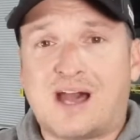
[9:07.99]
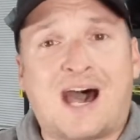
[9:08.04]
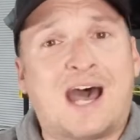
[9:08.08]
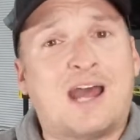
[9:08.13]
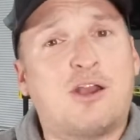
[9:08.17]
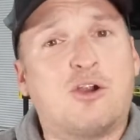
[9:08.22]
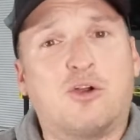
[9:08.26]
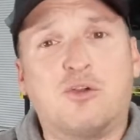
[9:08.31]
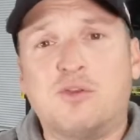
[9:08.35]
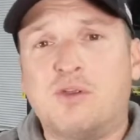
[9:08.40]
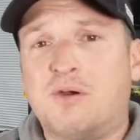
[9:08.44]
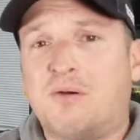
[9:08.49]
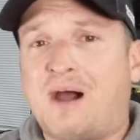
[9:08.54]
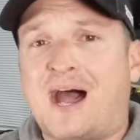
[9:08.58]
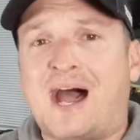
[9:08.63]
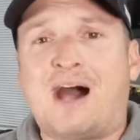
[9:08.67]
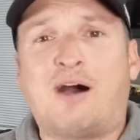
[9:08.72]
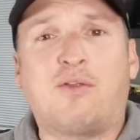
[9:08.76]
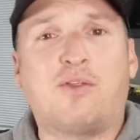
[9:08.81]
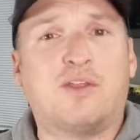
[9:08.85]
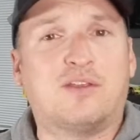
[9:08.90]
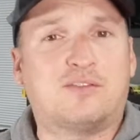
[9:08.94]
I don't know
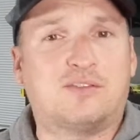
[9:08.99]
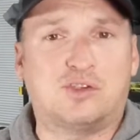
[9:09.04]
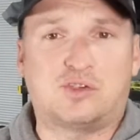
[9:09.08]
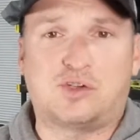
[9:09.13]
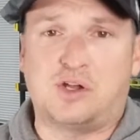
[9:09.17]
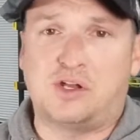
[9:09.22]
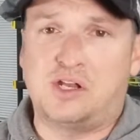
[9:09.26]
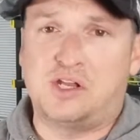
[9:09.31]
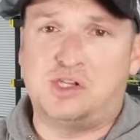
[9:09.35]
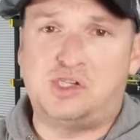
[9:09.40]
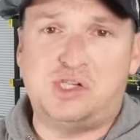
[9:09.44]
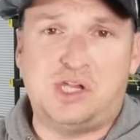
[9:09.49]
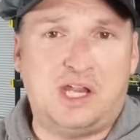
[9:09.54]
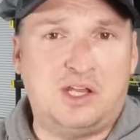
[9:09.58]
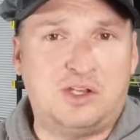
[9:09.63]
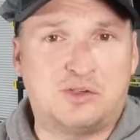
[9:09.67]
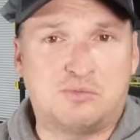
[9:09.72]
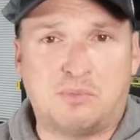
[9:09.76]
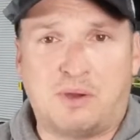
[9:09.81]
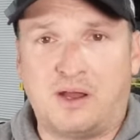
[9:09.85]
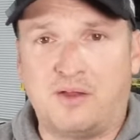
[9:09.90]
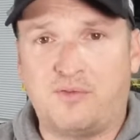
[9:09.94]
how this is going to
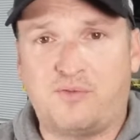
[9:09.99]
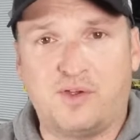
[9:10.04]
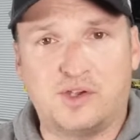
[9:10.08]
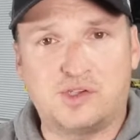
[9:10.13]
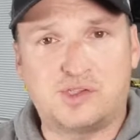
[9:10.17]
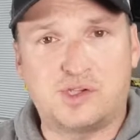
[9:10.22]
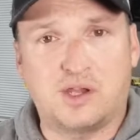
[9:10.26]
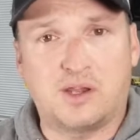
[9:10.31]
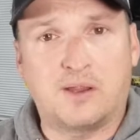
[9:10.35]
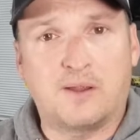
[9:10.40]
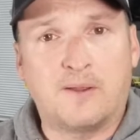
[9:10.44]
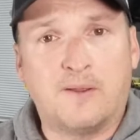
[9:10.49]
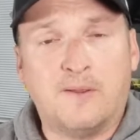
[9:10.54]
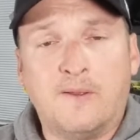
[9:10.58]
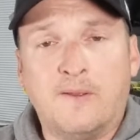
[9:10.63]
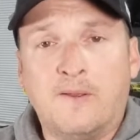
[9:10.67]
change my fishing.